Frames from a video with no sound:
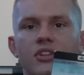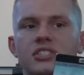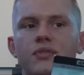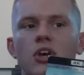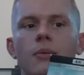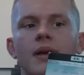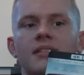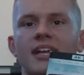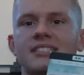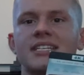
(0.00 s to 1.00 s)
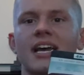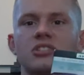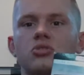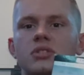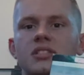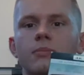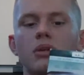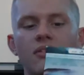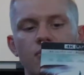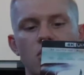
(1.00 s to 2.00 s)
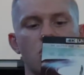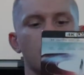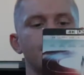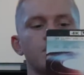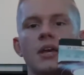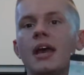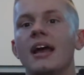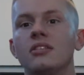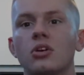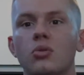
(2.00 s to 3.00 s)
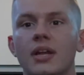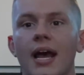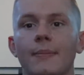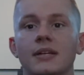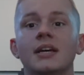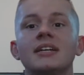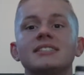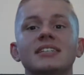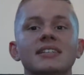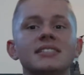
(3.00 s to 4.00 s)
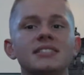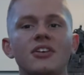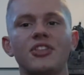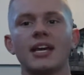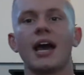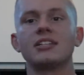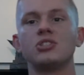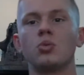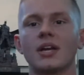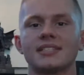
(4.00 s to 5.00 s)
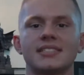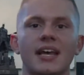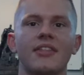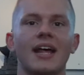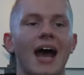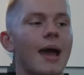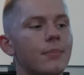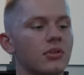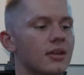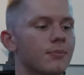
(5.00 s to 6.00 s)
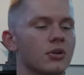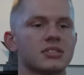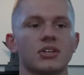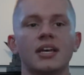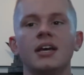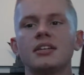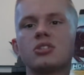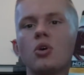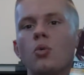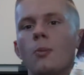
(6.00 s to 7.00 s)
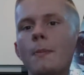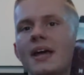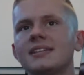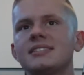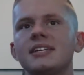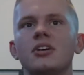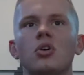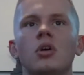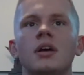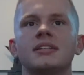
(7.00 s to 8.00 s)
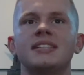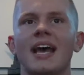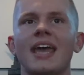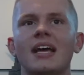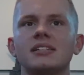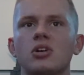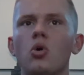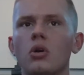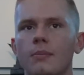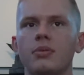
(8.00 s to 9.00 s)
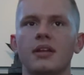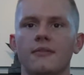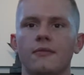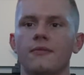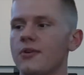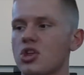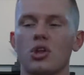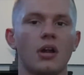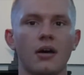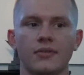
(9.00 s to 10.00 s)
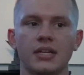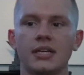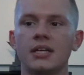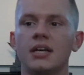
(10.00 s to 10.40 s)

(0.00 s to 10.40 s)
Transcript: of this film and let Zack do his complete vision, and look what happened. See, this is the thing I do want to say that I believe personally. So, Man of Steel, Zack had his whole complete vision of it.